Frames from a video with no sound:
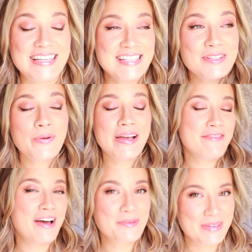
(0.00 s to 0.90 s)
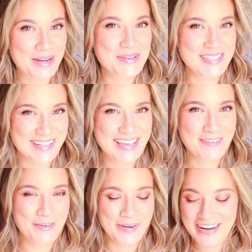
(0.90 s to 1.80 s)
It didn't quite find what I was looking
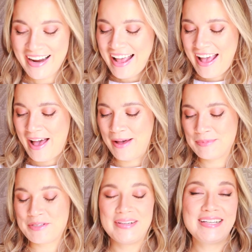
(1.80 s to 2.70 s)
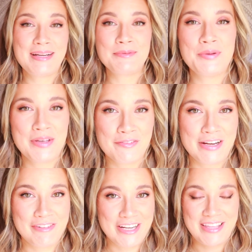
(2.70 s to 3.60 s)
for, so I ended up doing a
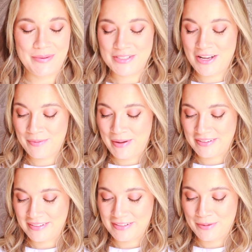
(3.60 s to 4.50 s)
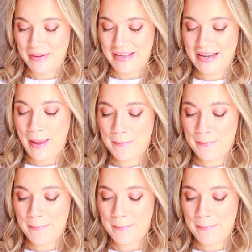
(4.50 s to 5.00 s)
reread that we'll talk about in a little bit.